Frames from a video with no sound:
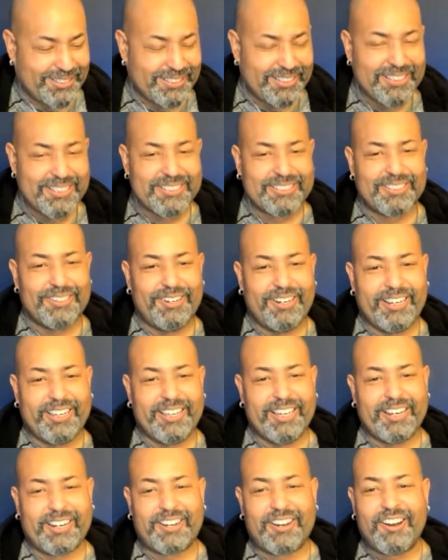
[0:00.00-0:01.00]
So they
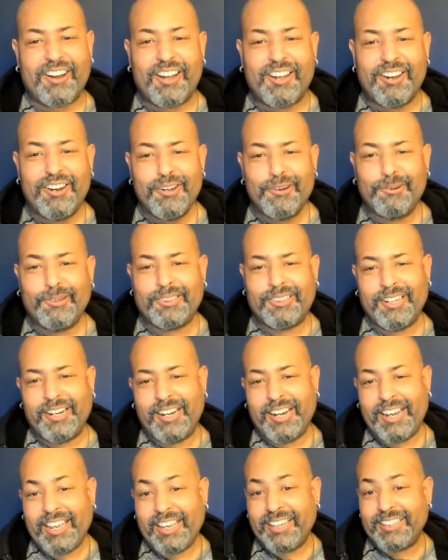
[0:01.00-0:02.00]
got caught with their
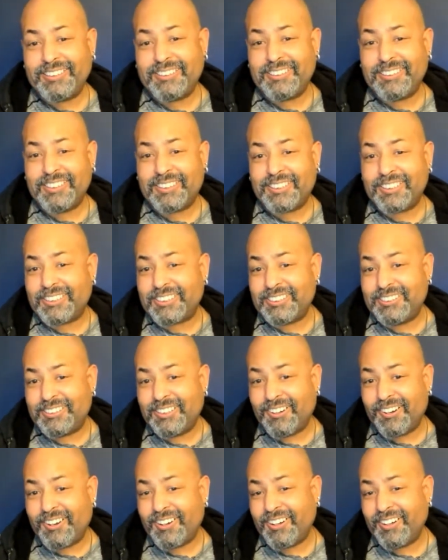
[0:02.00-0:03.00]
hands in the cookie
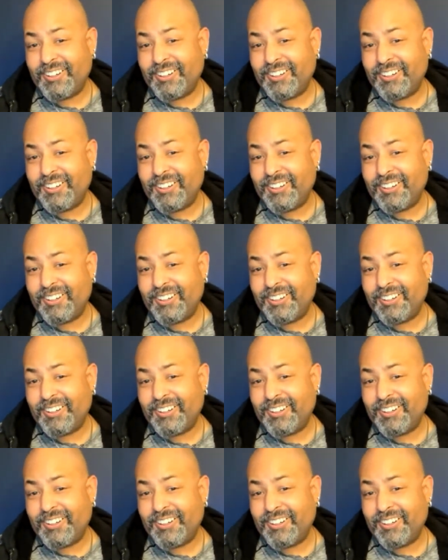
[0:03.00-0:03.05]
jar.